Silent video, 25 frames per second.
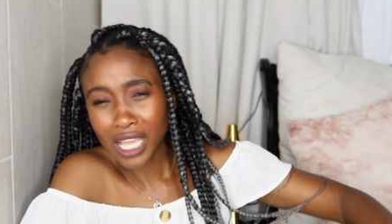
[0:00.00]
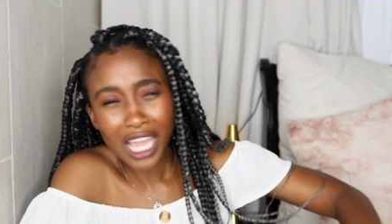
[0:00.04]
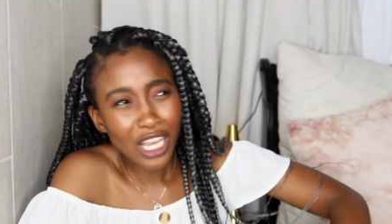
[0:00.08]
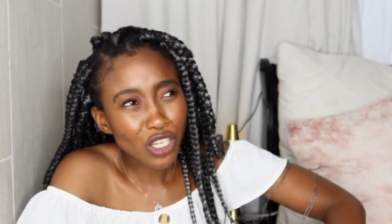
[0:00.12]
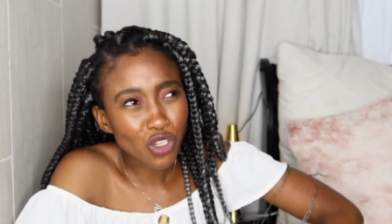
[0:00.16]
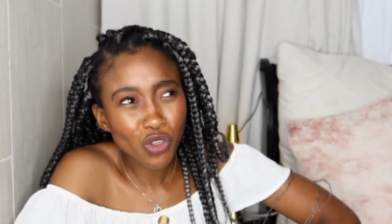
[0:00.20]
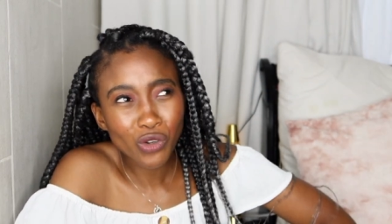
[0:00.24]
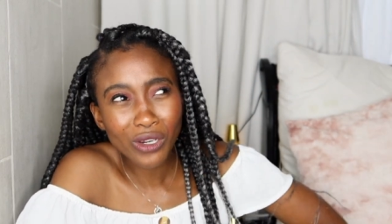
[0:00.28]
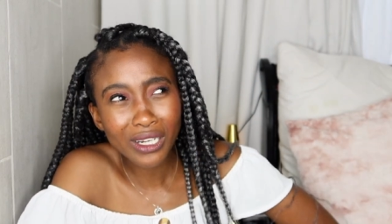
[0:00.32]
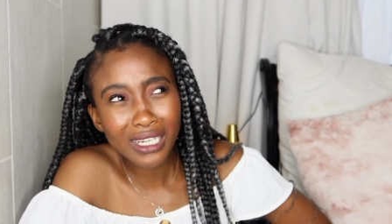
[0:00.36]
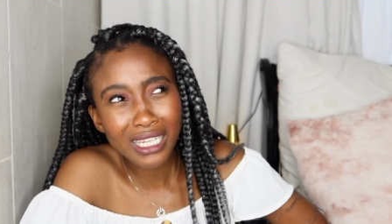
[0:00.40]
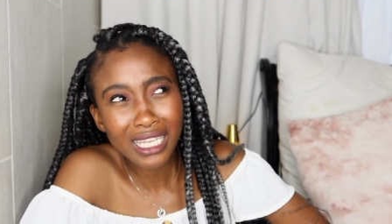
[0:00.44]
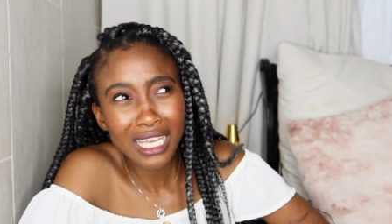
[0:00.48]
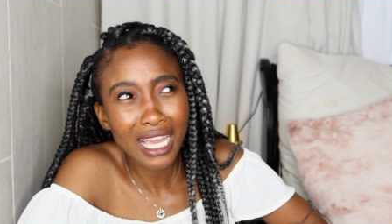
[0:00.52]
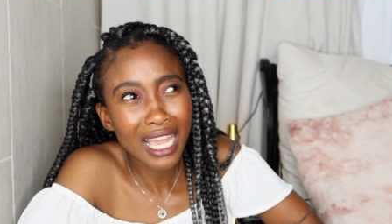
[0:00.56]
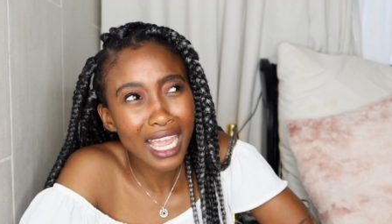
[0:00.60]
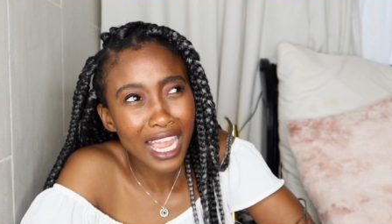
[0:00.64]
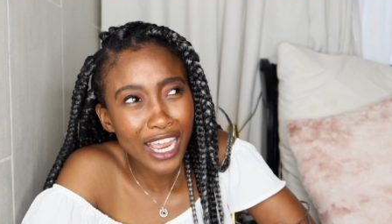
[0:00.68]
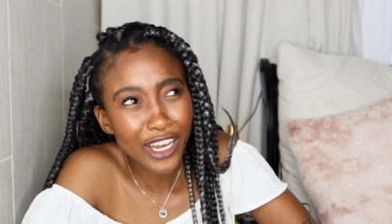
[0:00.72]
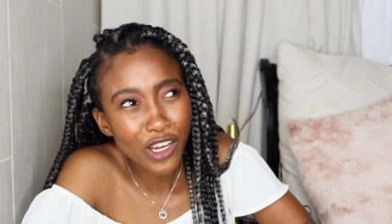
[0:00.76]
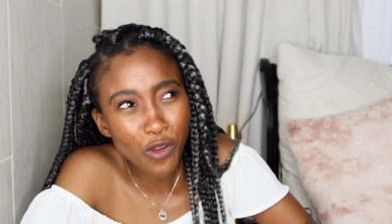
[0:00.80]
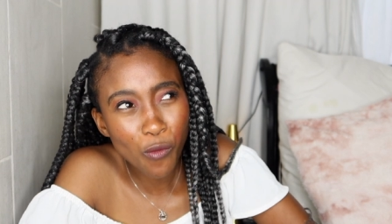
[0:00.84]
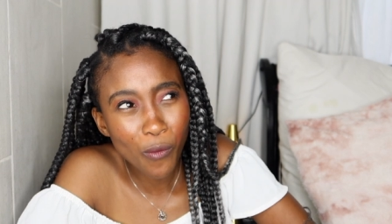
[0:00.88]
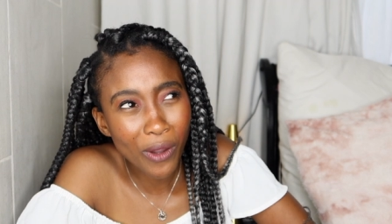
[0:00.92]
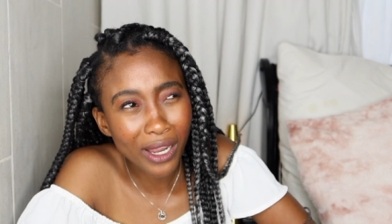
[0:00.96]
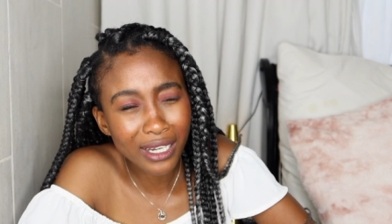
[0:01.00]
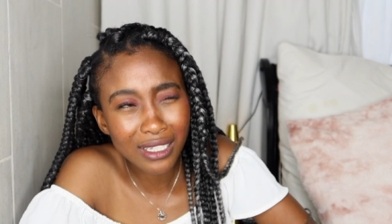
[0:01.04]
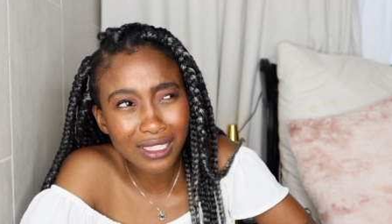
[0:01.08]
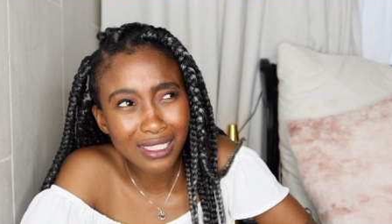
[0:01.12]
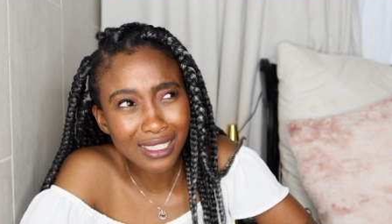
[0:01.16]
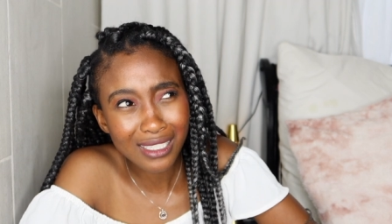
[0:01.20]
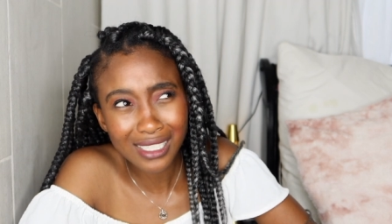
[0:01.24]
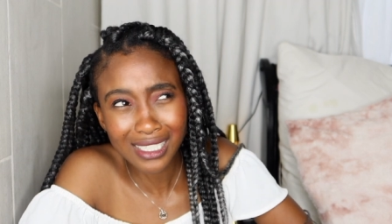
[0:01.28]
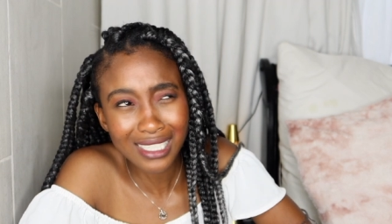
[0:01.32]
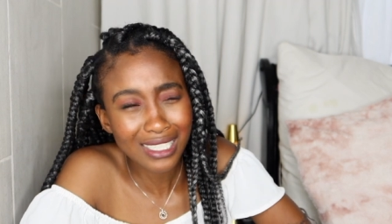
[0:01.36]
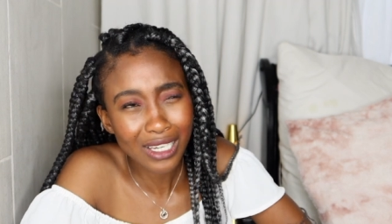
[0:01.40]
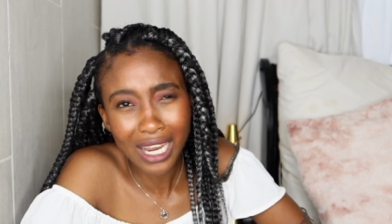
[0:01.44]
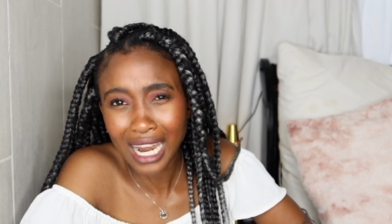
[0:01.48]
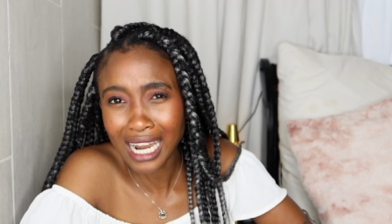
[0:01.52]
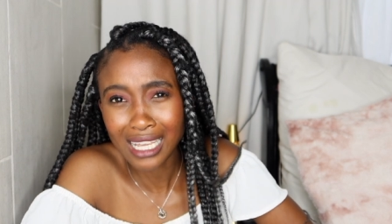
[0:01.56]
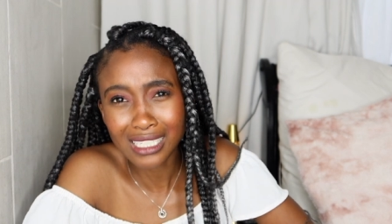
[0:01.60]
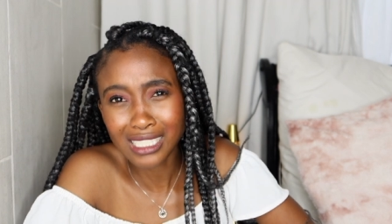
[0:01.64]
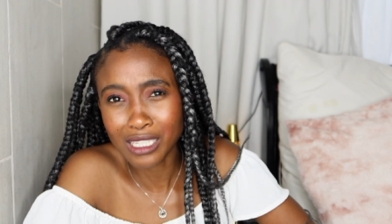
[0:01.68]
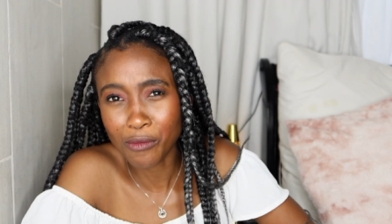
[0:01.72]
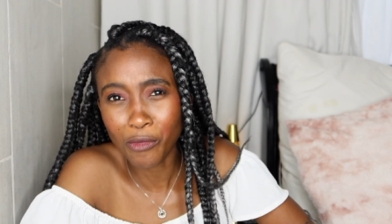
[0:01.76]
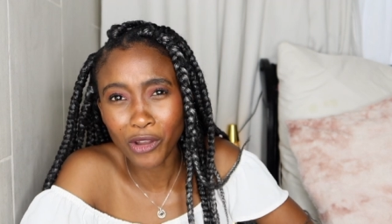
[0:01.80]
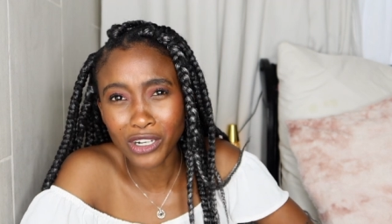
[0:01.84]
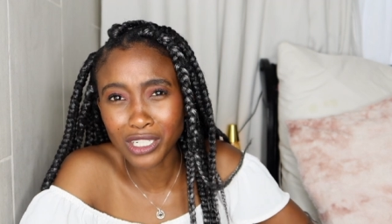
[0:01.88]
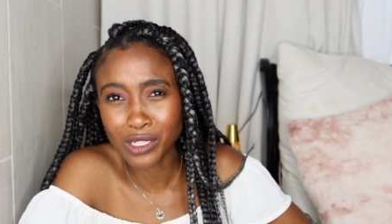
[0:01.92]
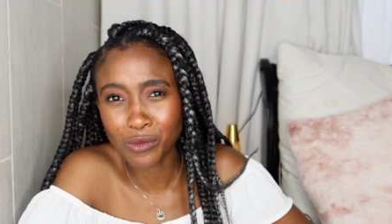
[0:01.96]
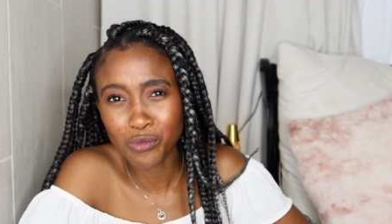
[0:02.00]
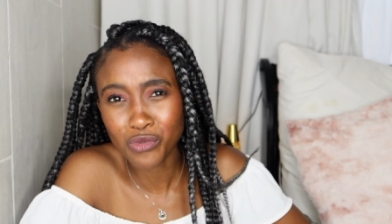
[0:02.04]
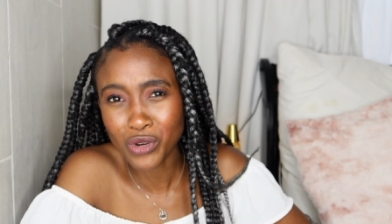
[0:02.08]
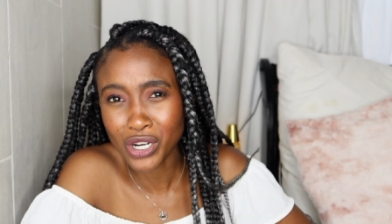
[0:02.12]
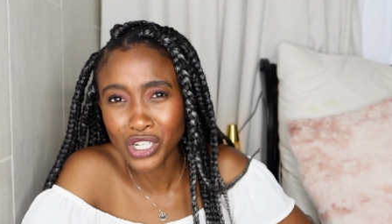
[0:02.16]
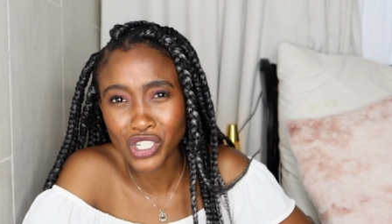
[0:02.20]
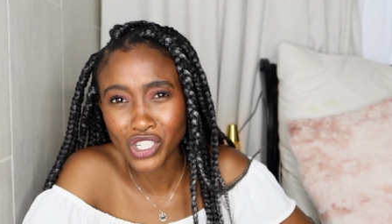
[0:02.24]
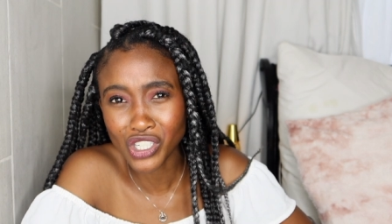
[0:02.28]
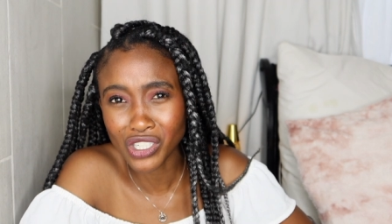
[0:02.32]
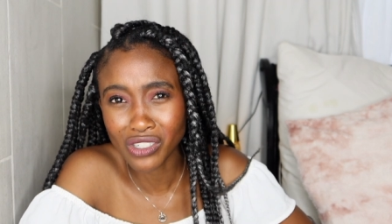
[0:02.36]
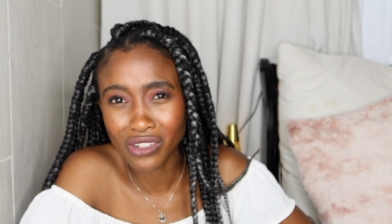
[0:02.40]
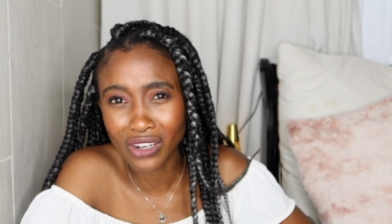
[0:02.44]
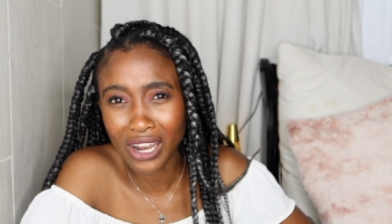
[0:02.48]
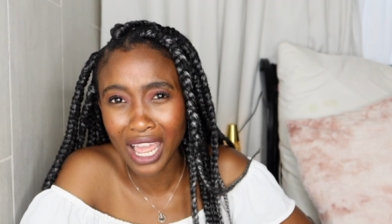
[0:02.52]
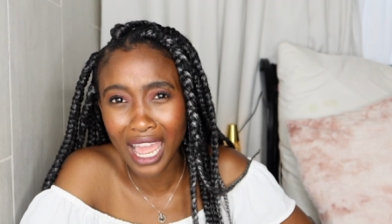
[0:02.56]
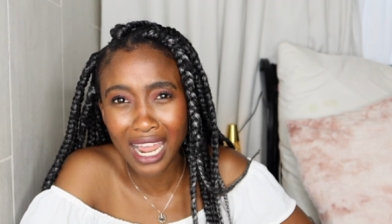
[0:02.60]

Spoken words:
and you didn't hear anyone tell us about depression